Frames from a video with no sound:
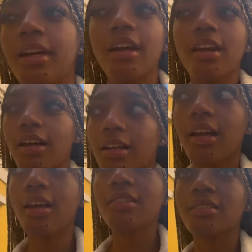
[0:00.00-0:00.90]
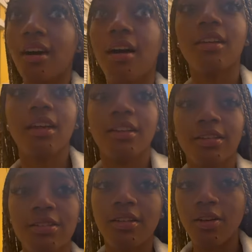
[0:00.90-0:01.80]
and not gonna lie, y'all, it's hot. Like
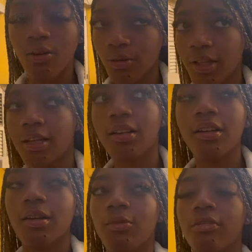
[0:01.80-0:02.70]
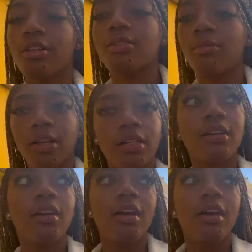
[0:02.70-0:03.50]
it's only 8 o'clock and I'm already sweating.